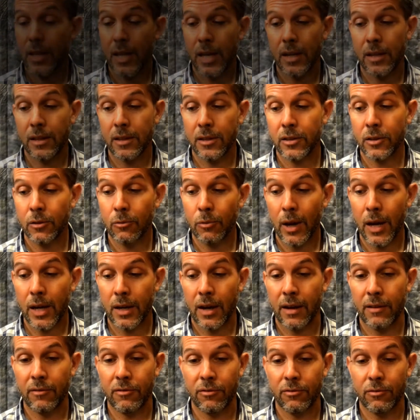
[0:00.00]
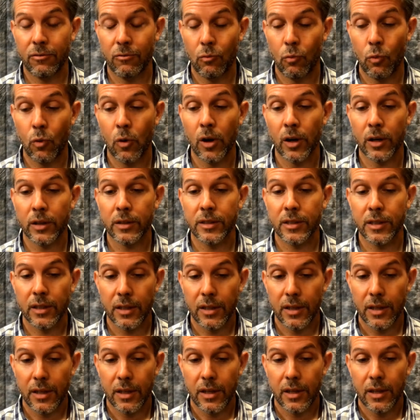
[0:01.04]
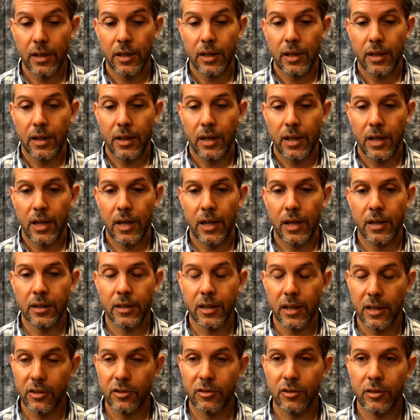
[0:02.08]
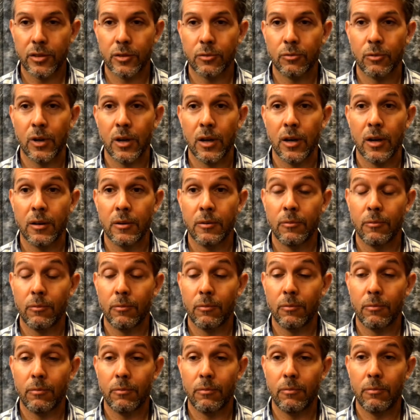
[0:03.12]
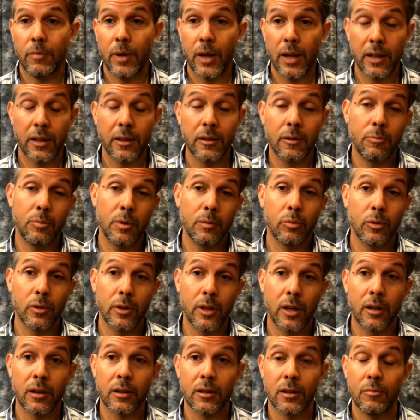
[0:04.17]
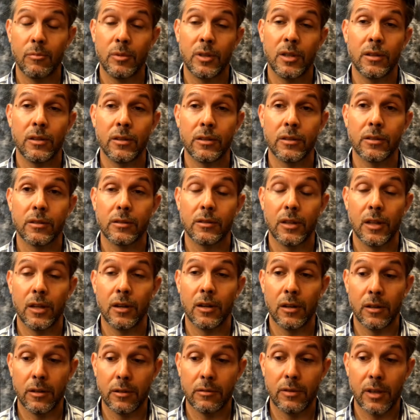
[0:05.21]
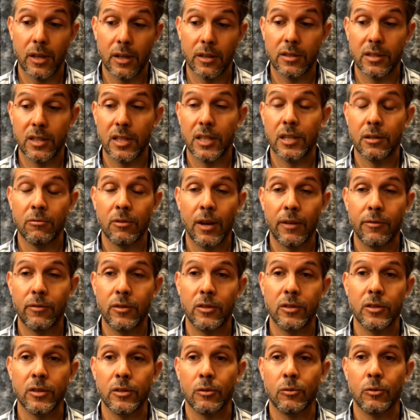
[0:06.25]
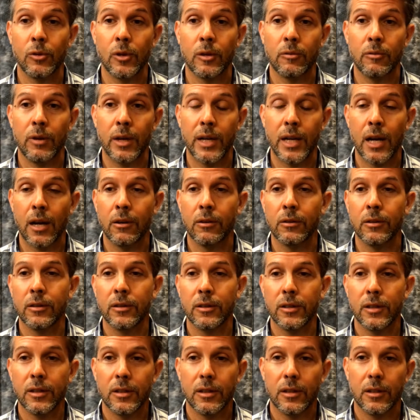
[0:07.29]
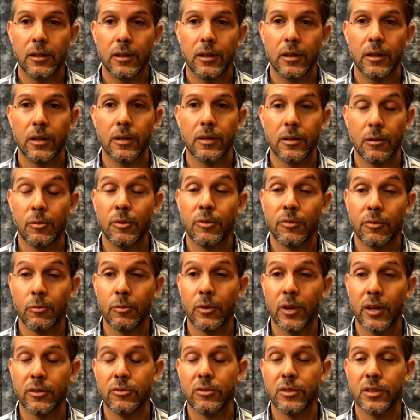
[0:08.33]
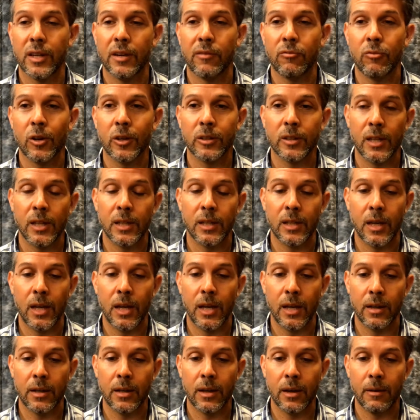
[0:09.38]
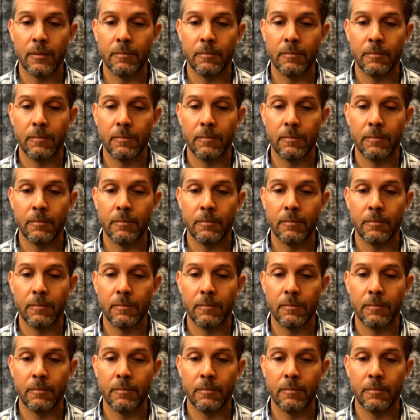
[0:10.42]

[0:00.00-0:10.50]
then in the UN, I've worked in countries where many of the people that are coming to this, that are seeking refuge in the world right now, are coming from countries I've worked in, and